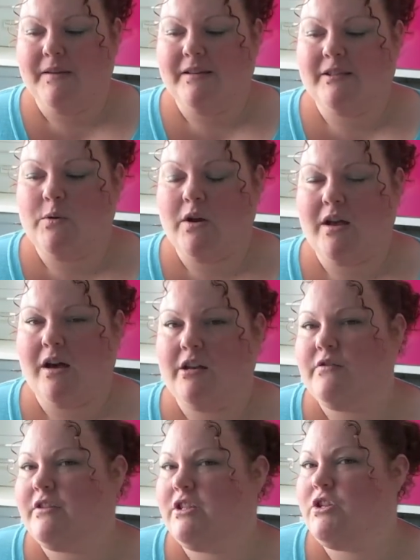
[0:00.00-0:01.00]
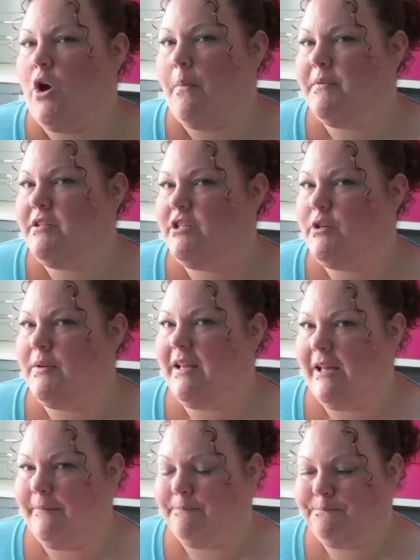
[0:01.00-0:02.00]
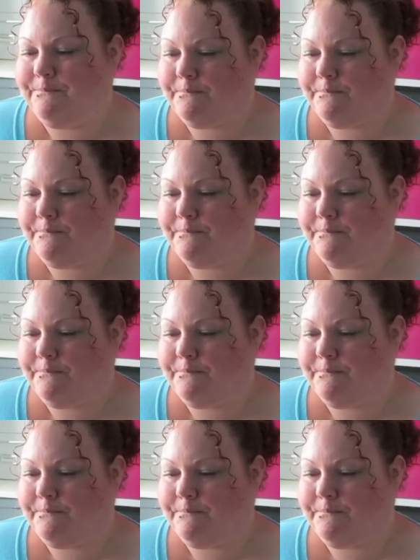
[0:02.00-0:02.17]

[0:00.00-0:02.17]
So I kind of stopped doing it